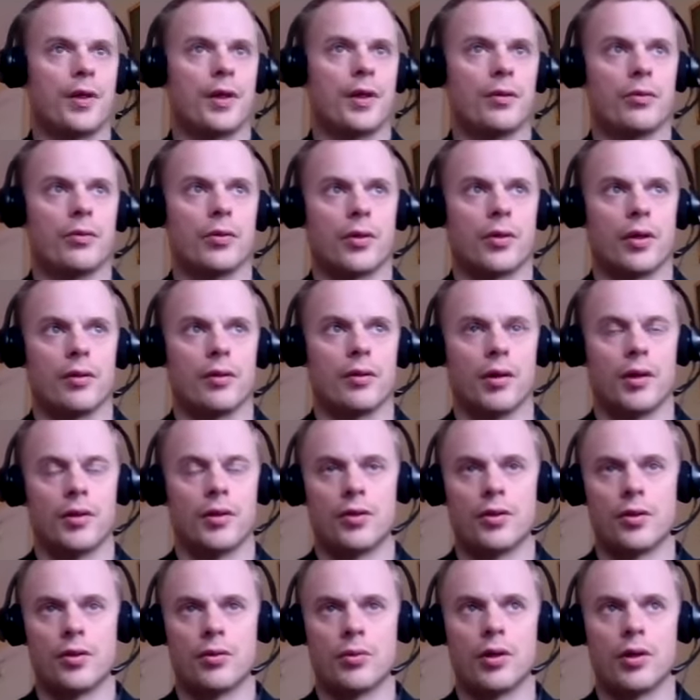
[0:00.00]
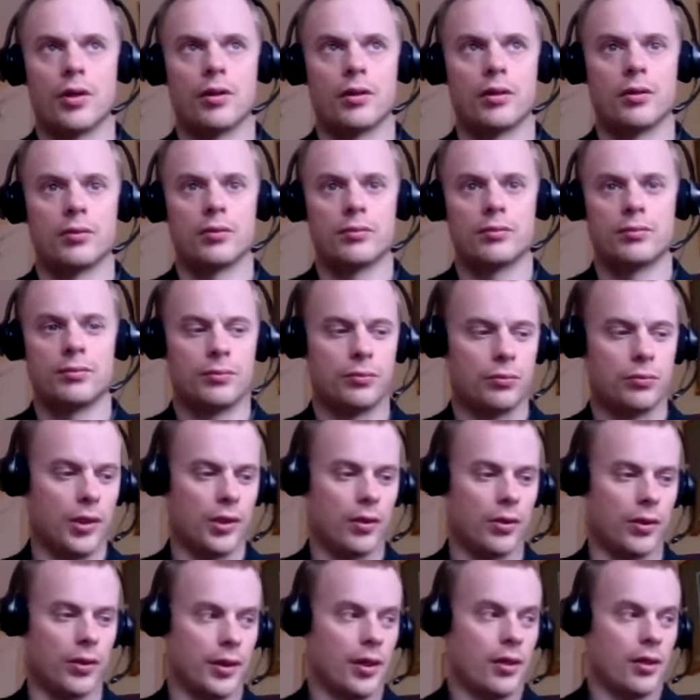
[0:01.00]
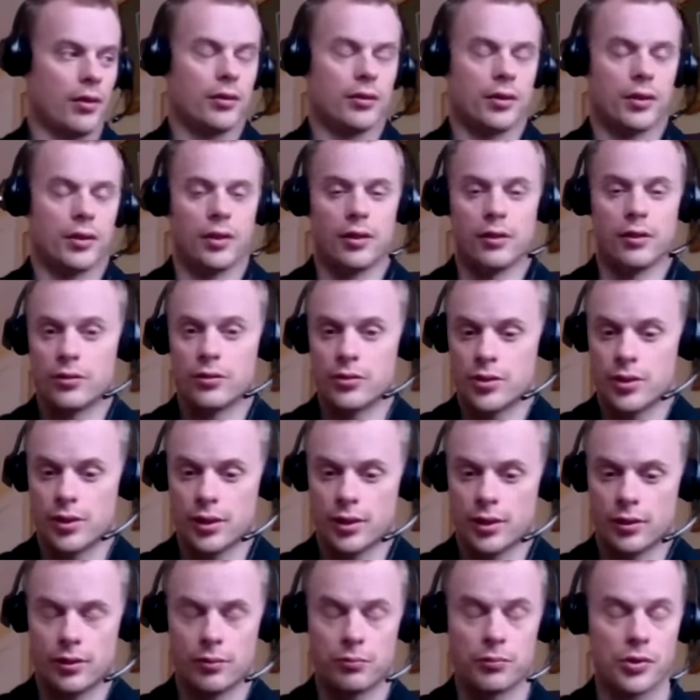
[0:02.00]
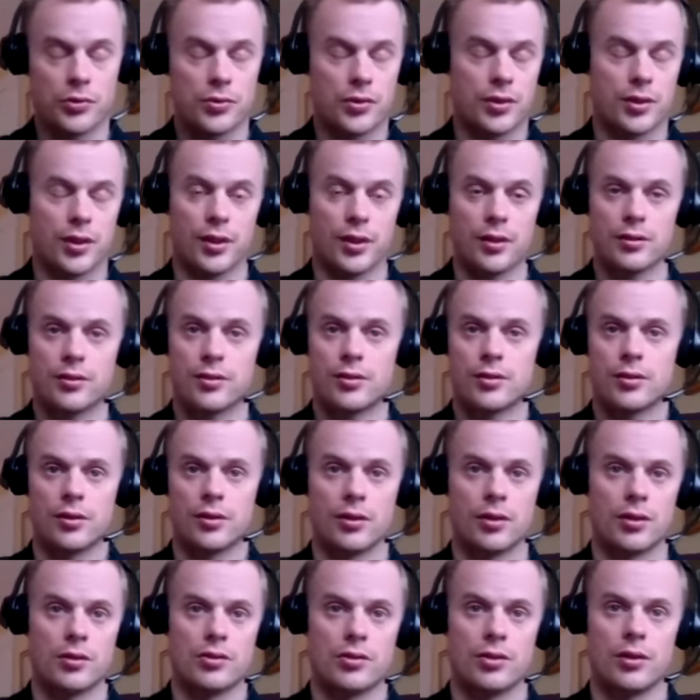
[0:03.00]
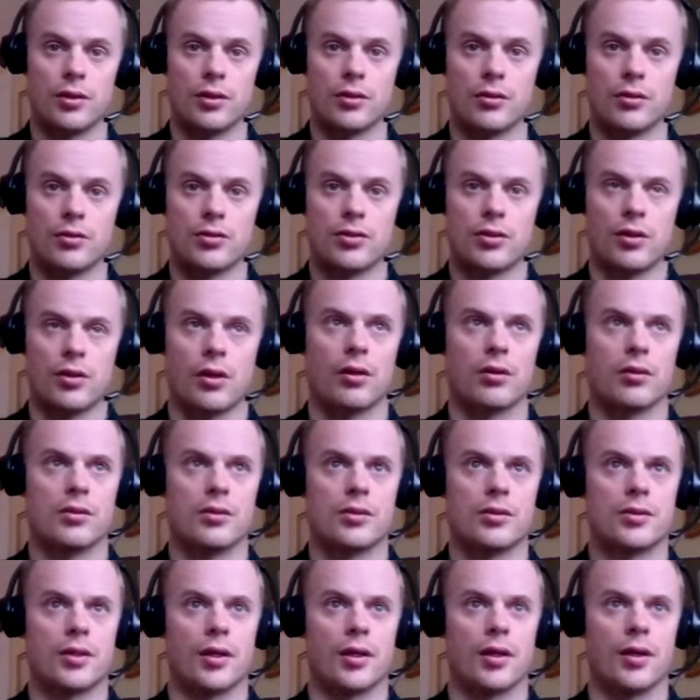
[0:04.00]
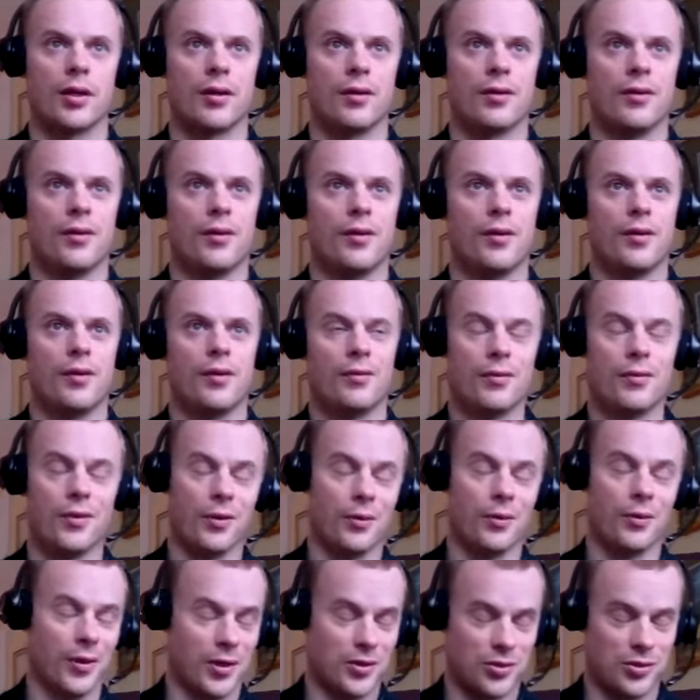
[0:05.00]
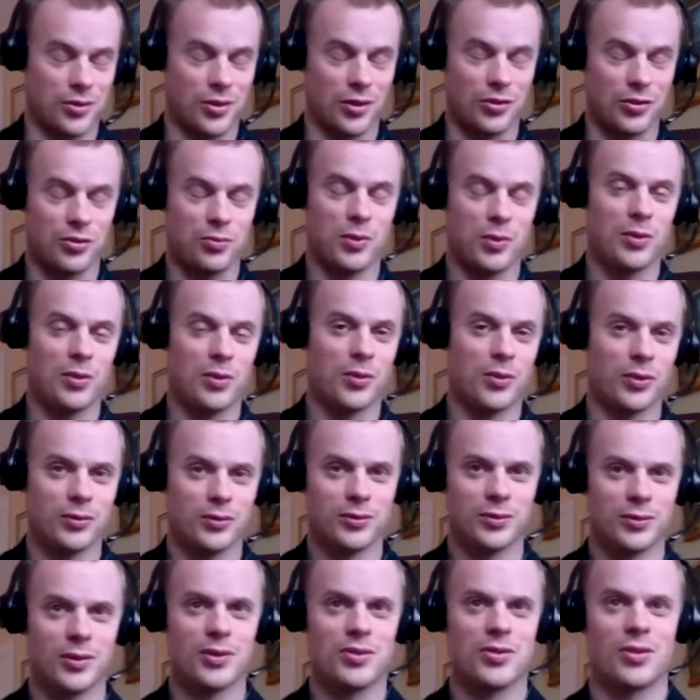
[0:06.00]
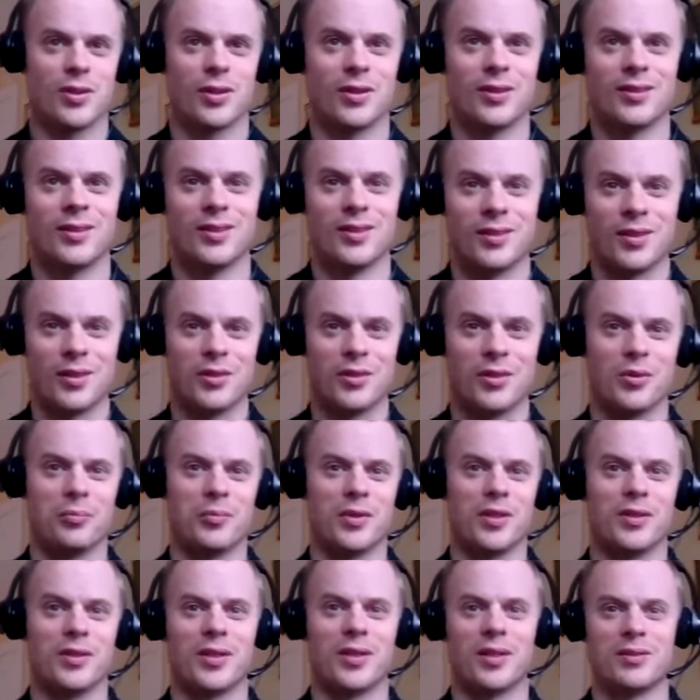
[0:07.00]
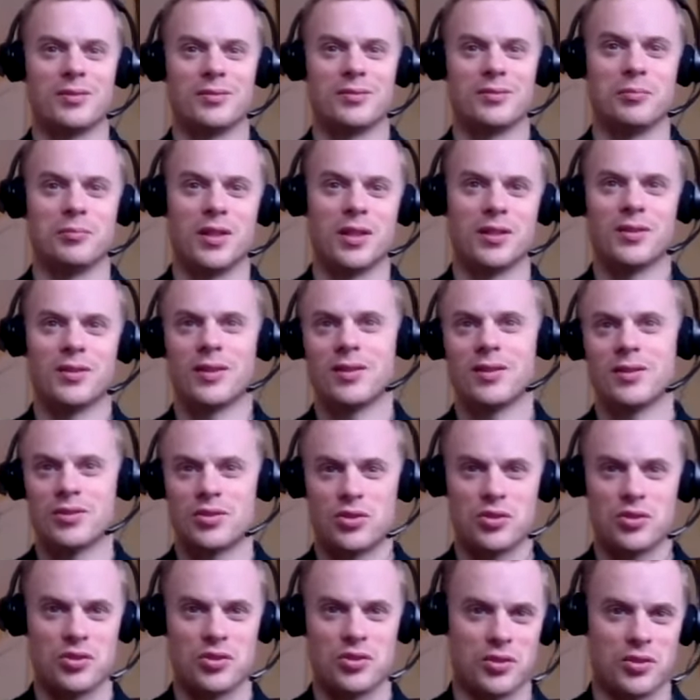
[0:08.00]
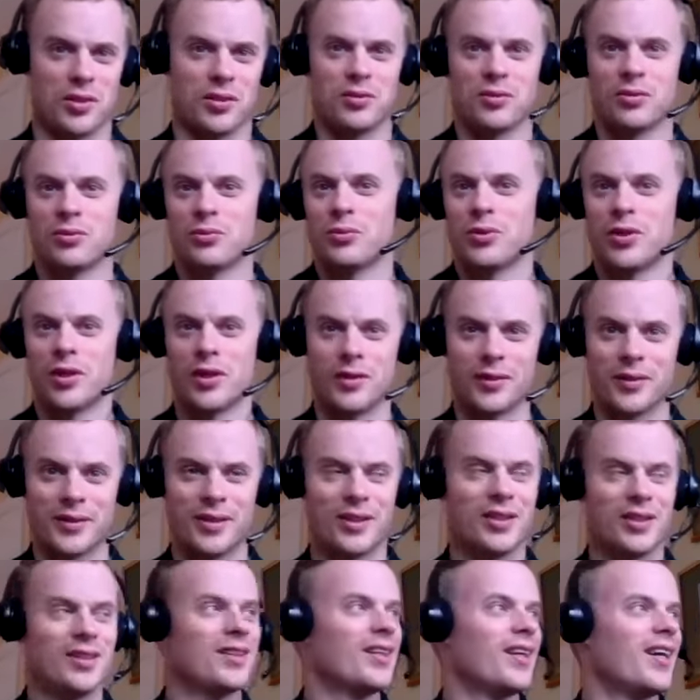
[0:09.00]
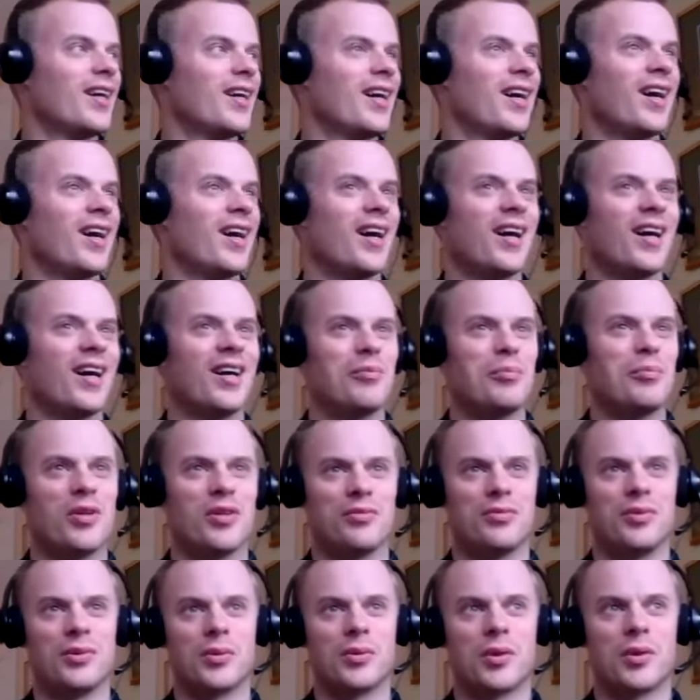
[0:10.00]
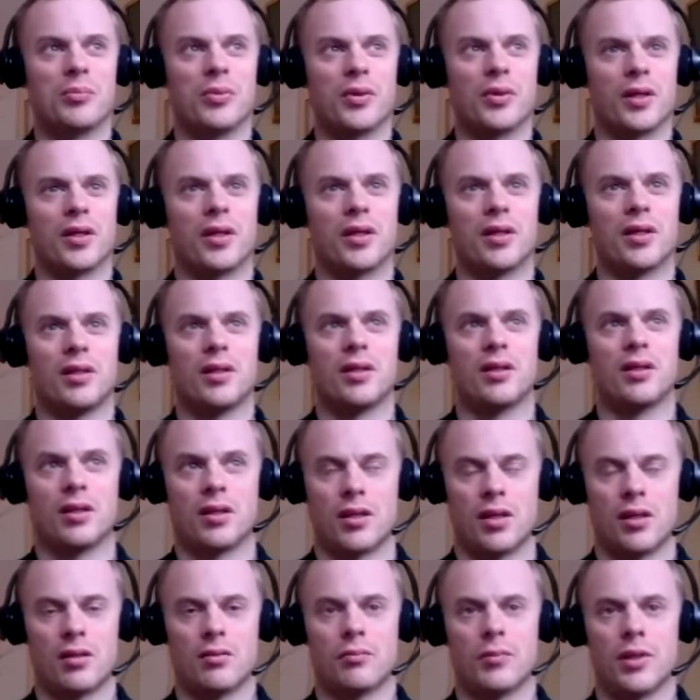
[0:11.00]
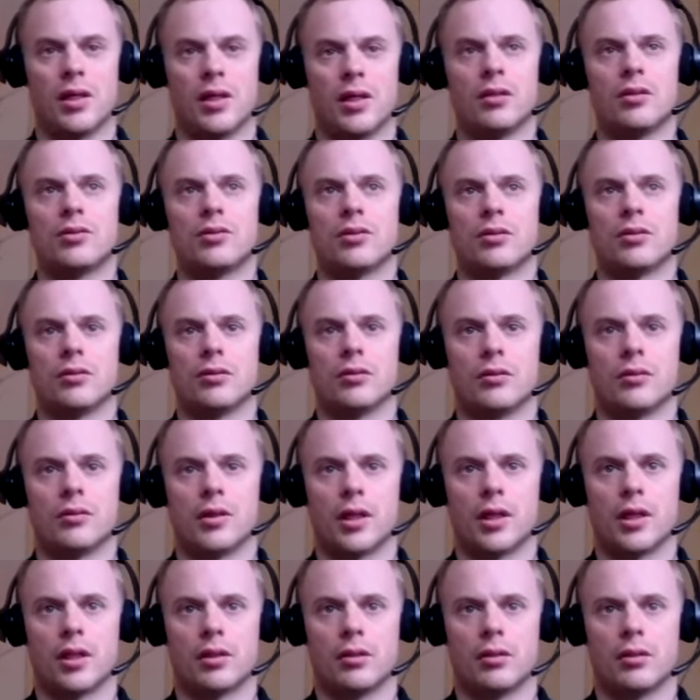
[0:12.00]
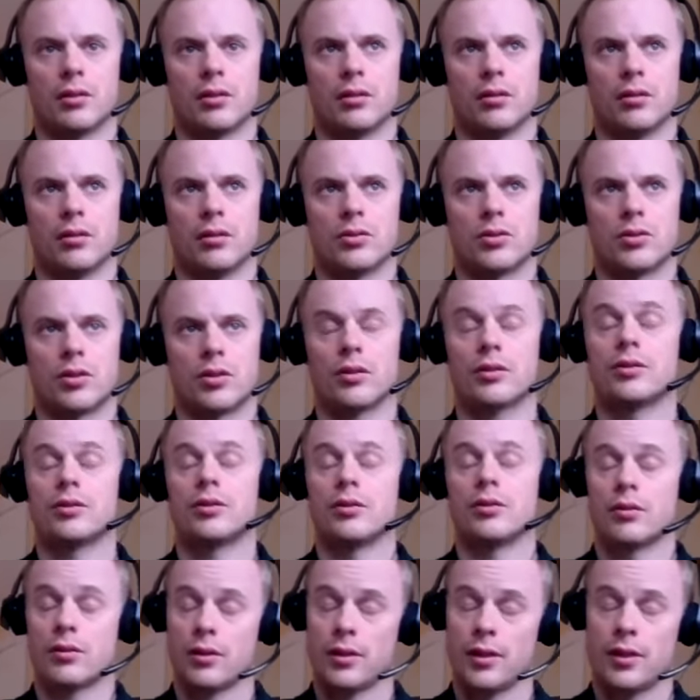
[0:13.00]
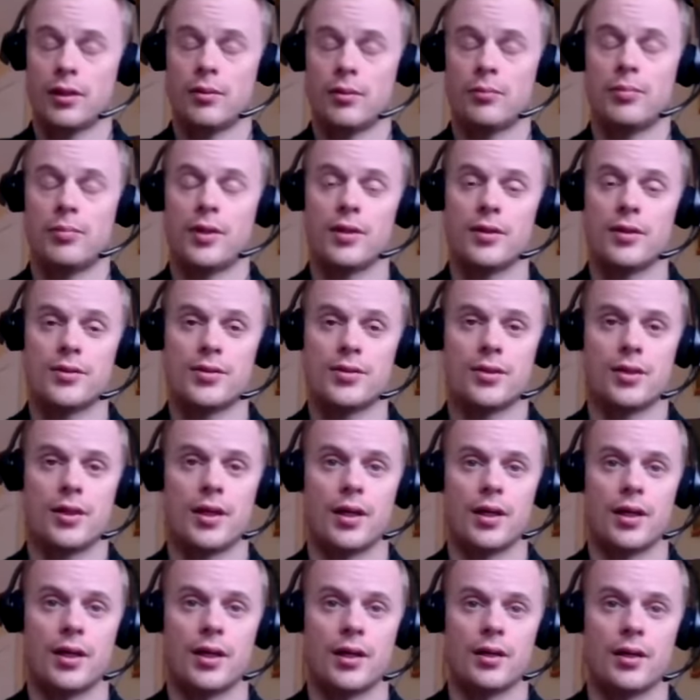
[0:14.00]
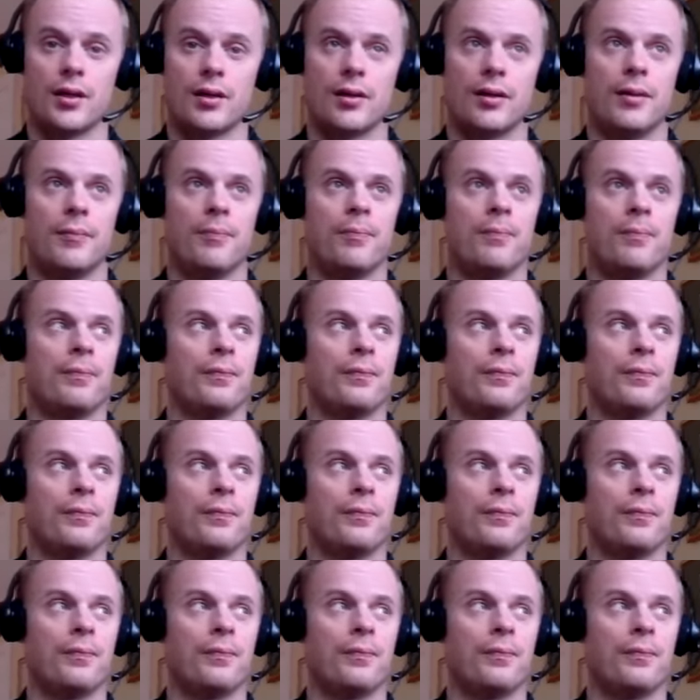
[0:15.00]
look, I think we all inherently understand that most techs and engineers they are not salespeople, let's say, and I don't mean that meanly. It's just kind of the reality. But if you can bring in an account manager that can talk to your client base and